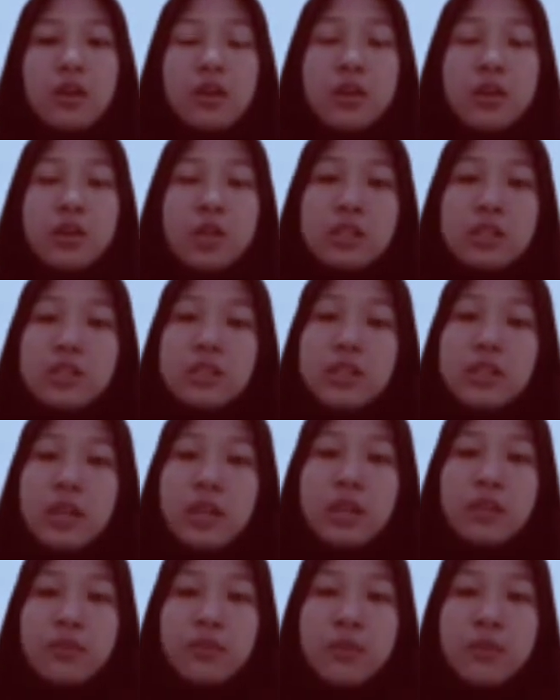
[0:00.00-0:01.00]
You can see
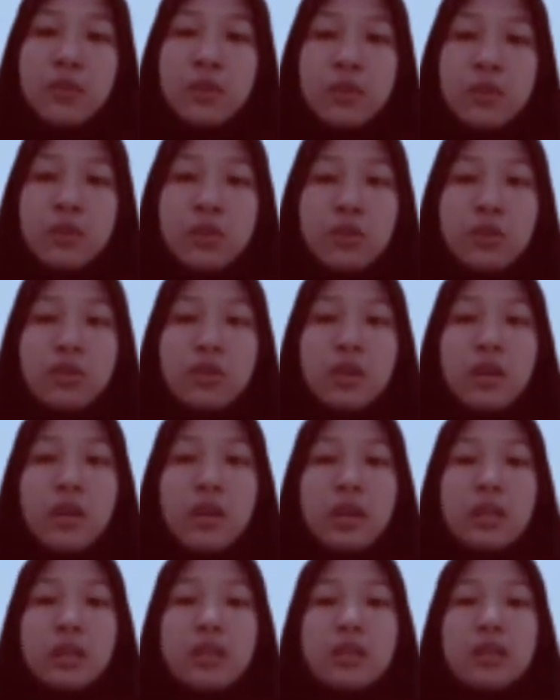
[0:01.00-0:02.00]
at the figure
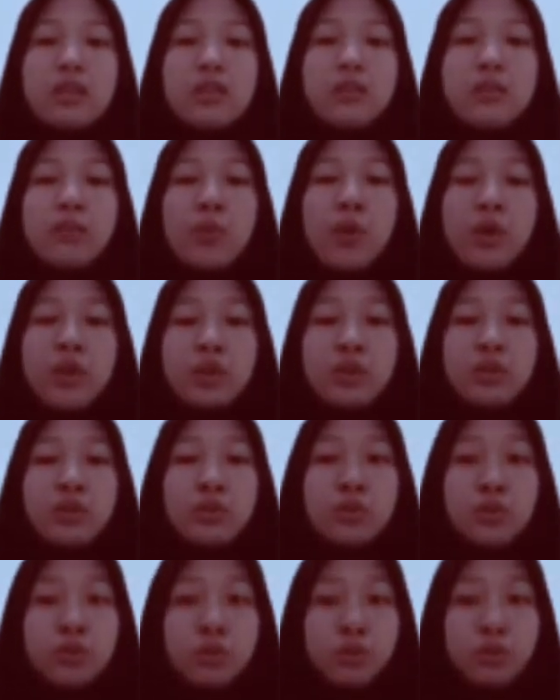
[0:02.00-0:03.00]

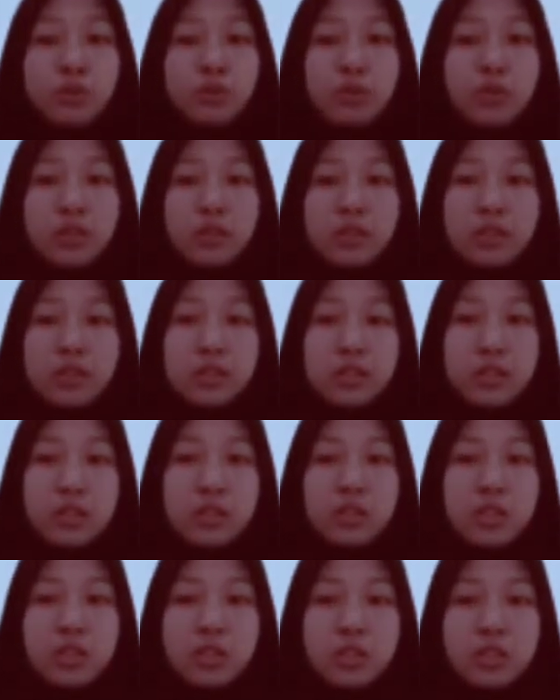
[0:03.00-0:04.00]
8.2 list
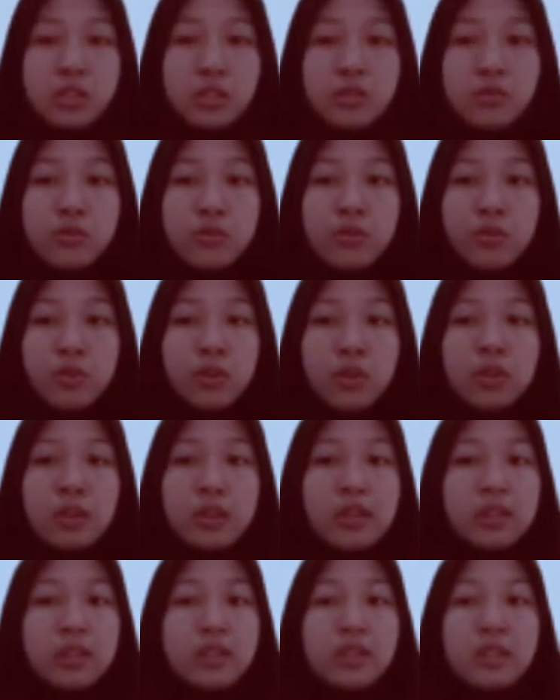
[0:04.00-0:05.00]
suggestions for
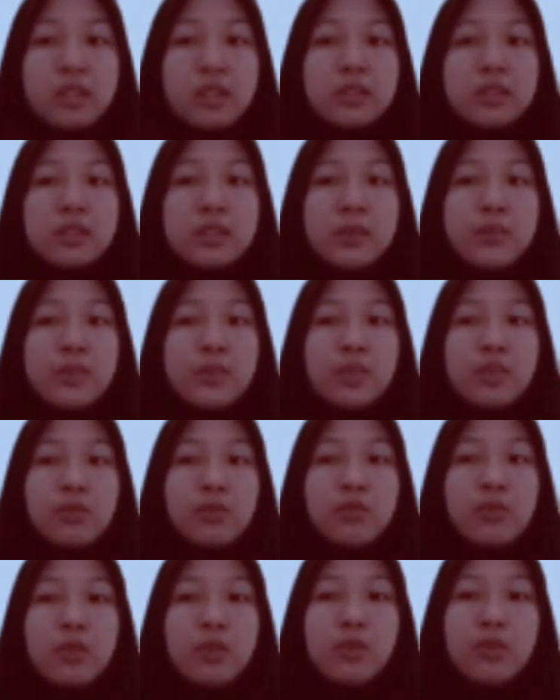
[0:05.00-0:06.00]
conducting a tape
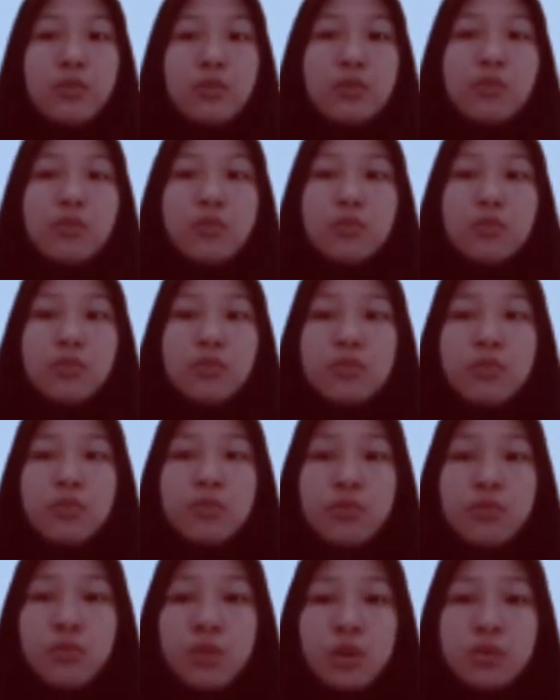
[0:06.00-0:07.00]
interview
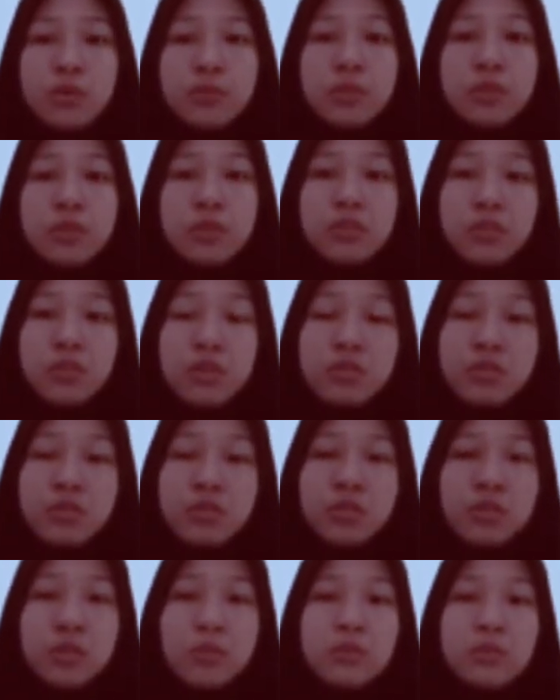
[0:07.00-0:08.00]
from the
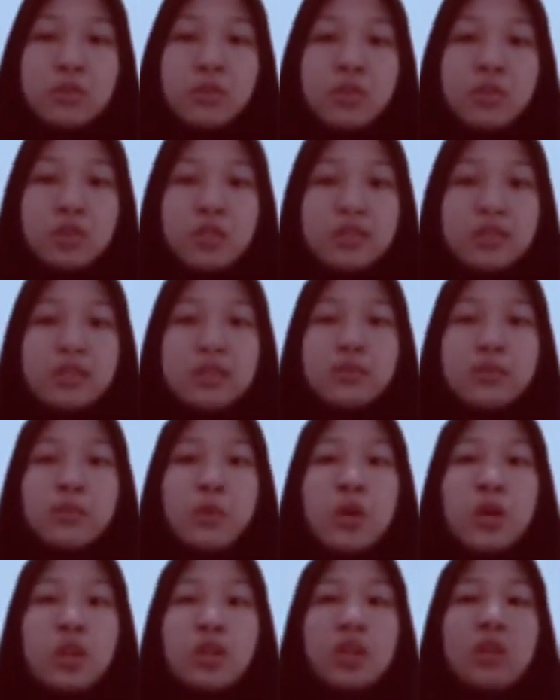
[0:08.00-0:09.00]
transcriptionist's
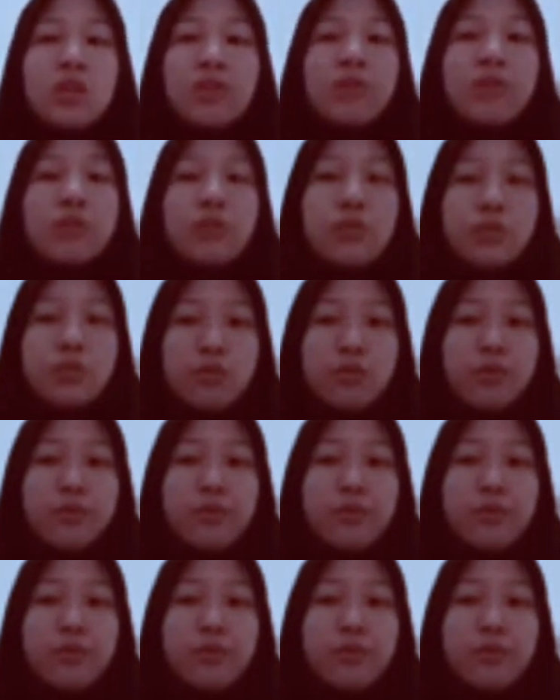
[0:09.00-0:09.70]
point of view.